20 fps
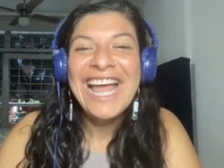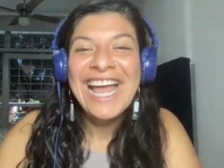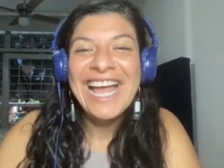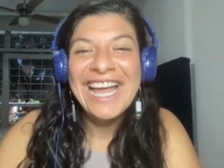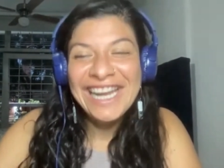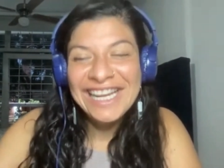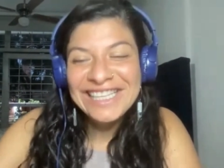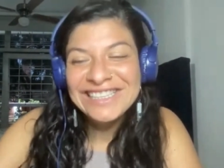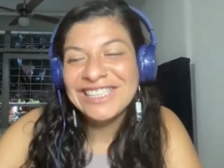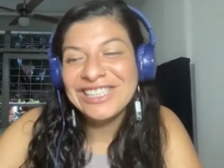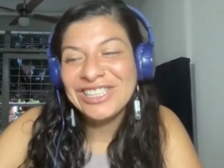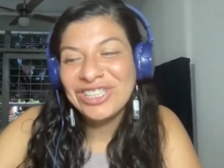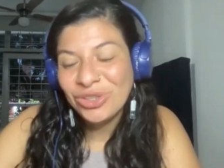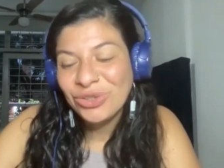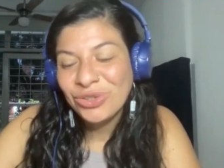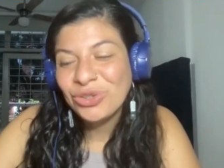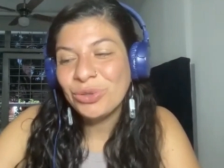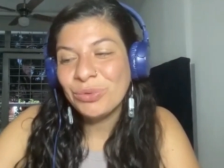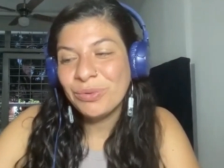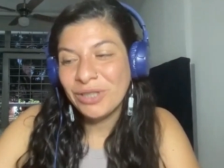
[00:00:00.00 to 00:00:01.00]
And as a
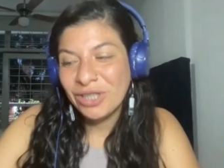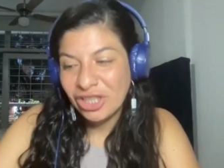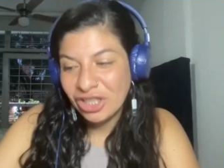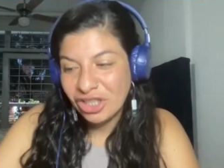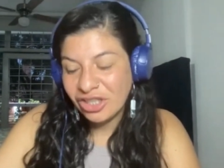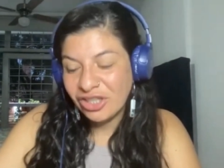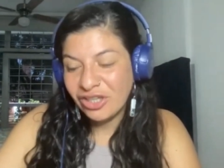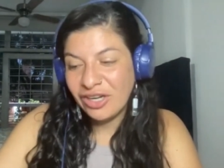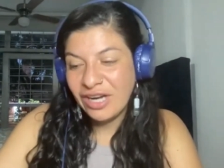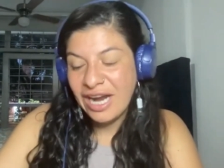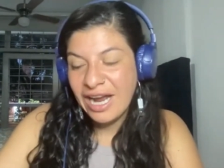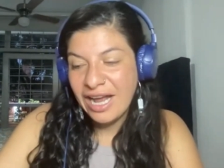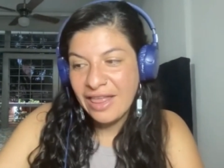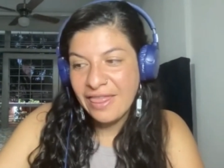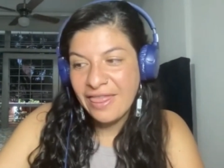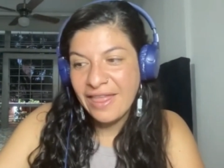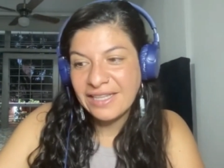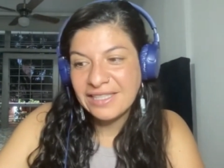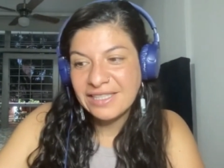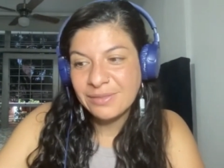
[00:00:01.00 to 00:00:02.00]
social worker,
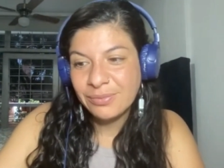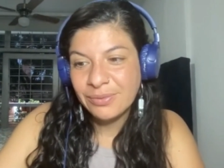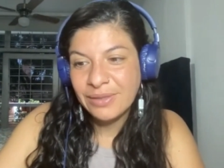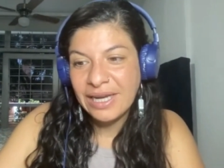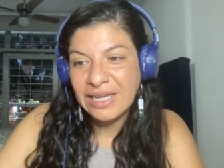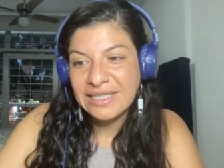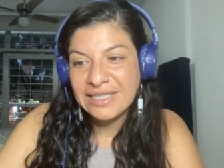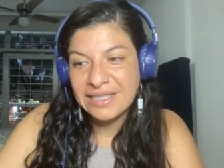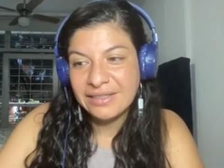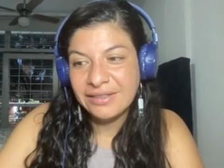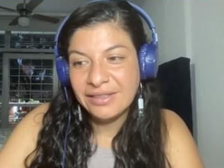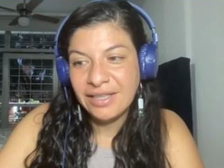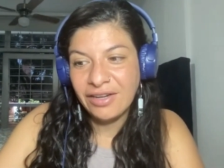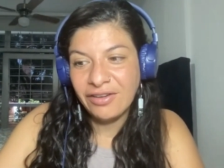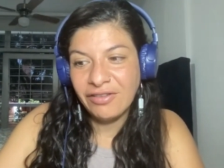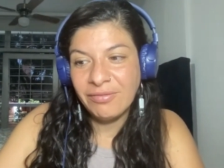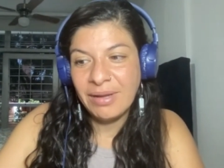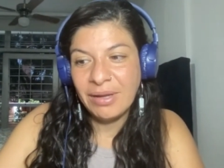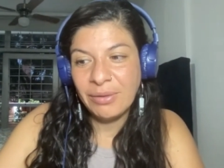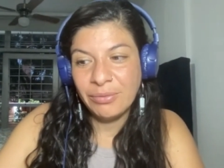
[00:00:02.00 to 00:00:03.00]
that's where I did a lot
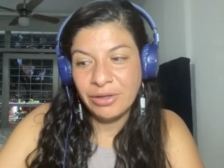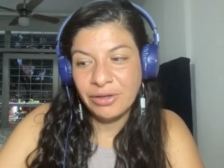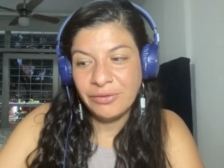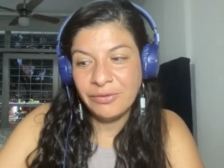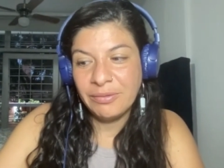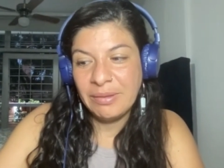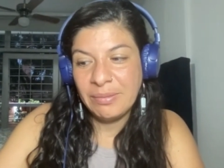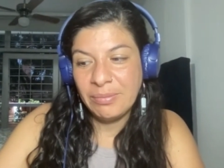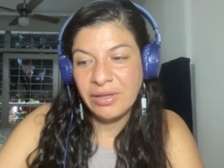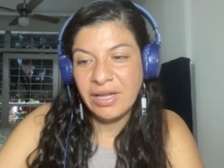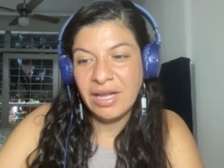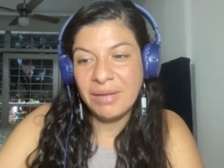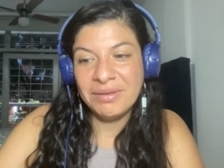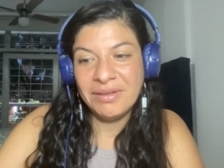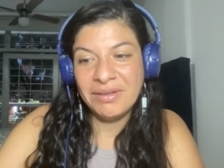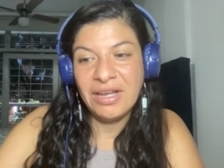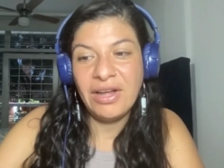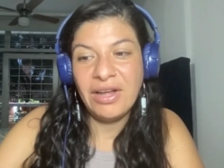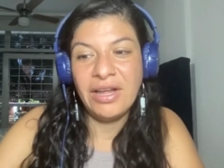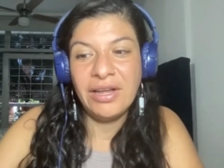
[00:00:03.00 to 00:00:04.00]
of my work with people
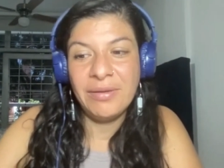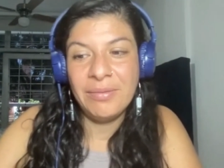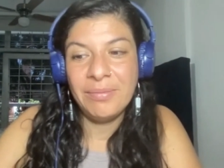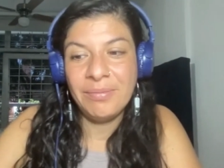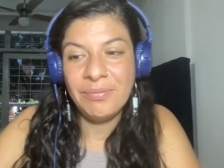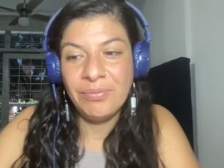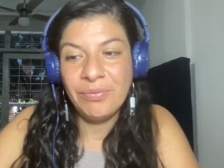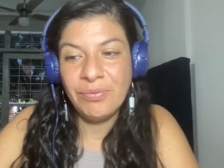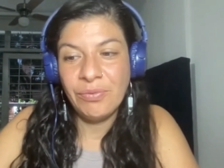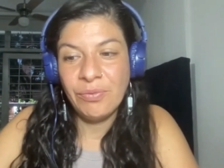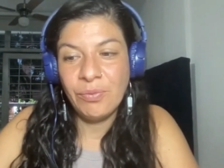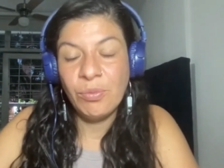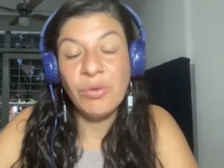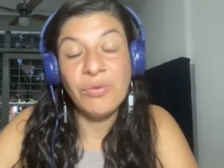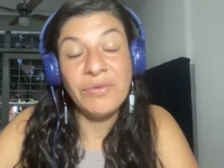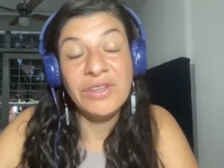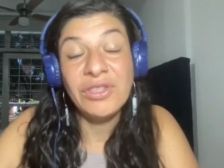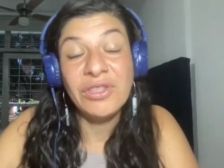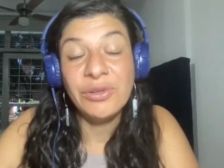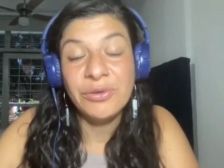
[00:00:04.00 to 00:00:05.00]

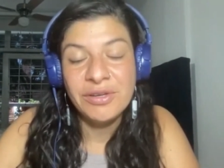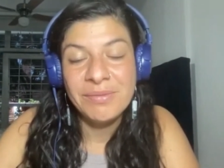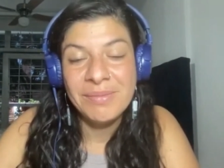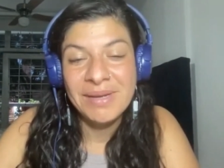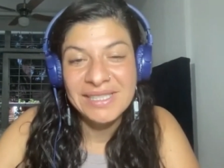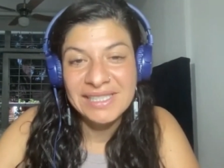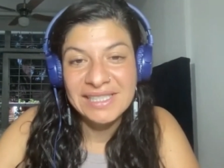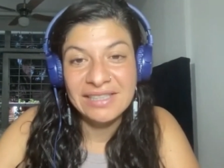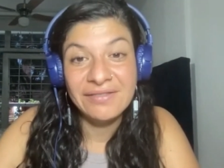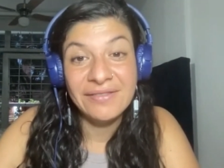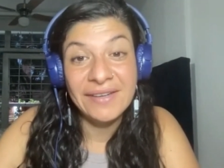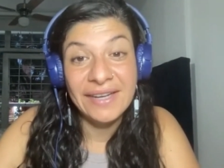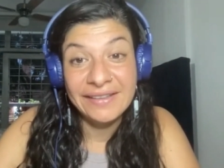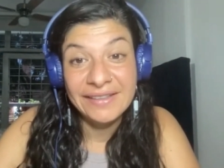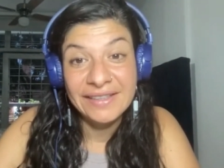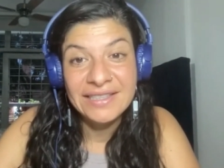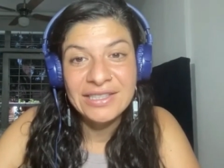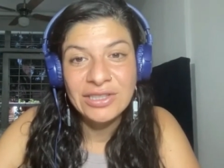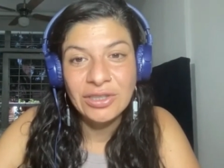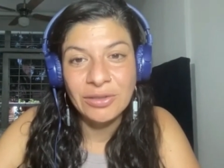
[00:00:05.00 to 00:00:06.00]
moving through domestic
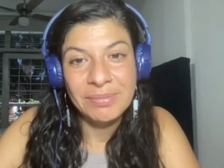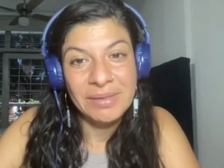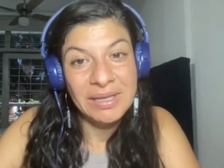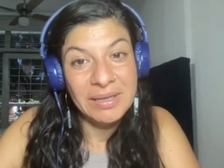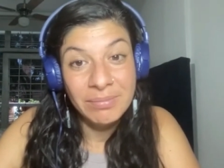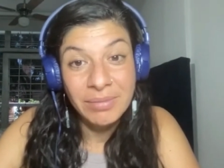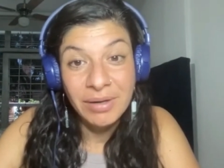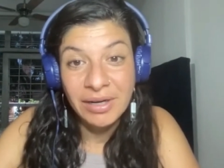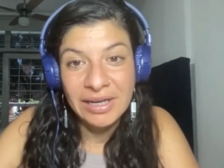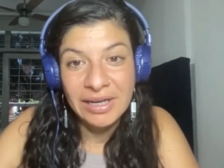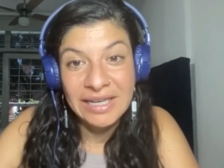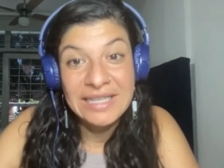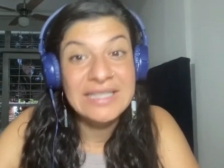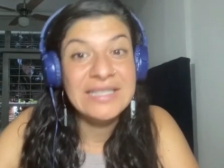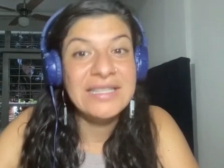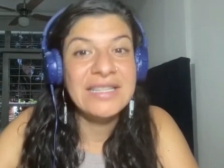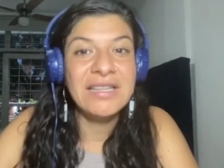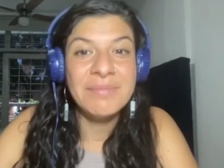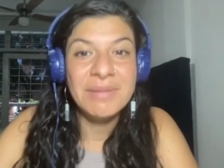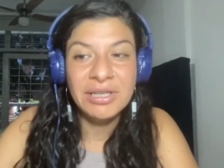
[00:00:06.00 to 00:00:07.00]
violence or being
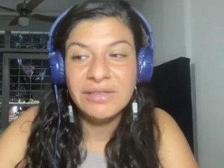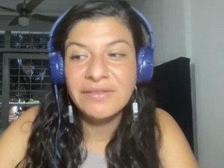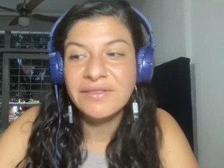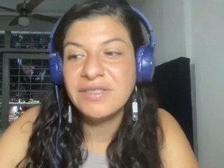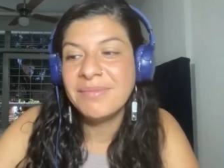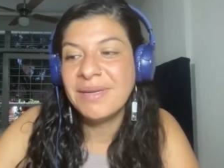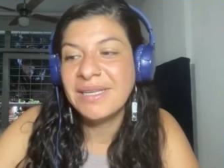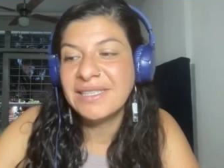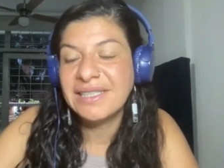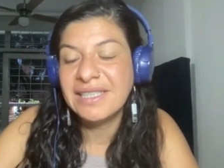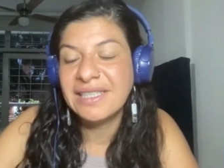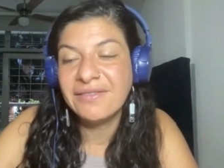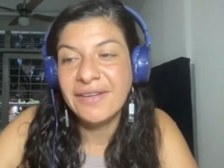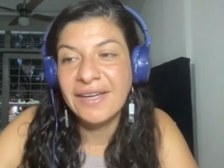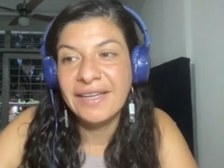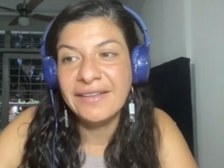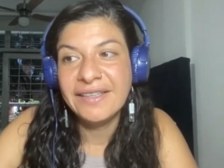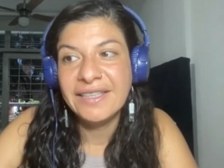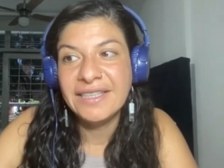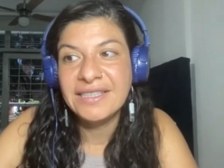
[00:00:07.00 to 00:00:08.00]
in the middle of domestic
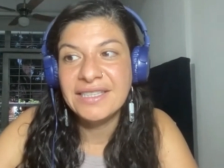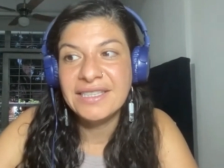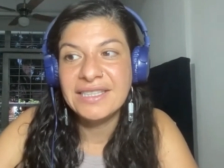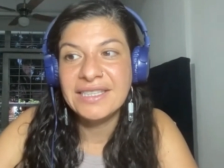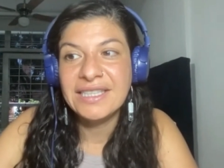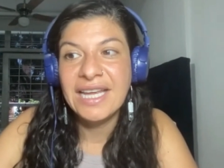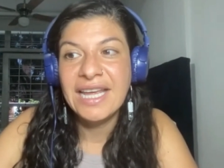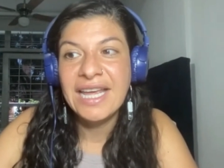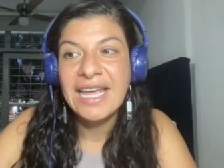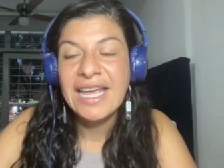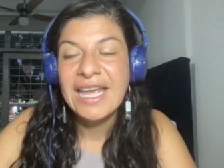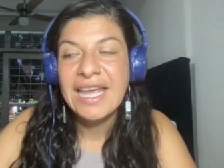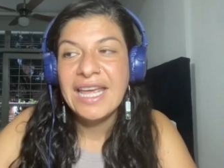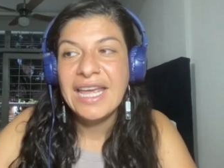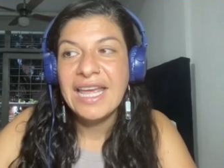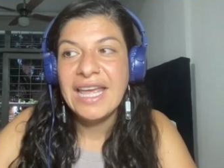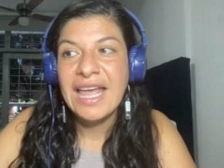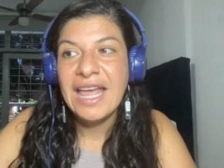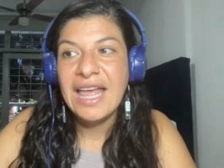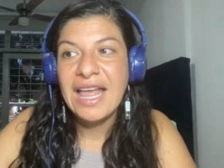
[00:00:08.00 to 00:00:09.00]
violence.
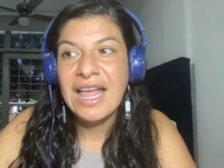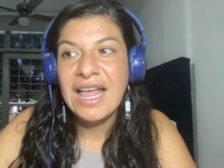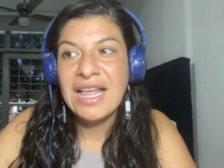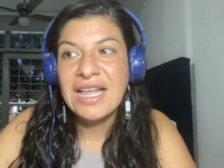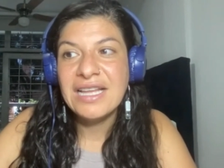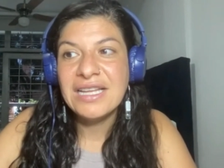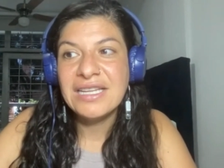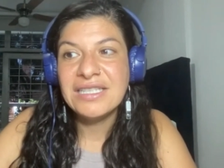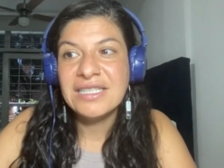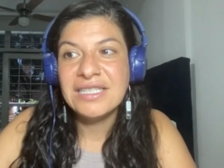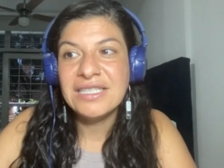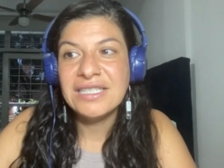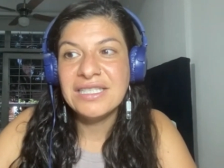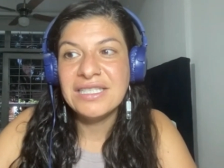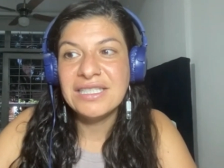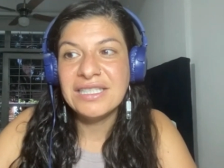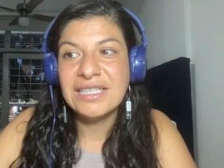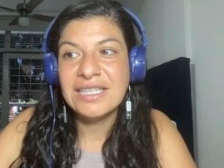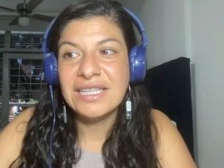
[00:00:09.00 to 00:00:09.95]
And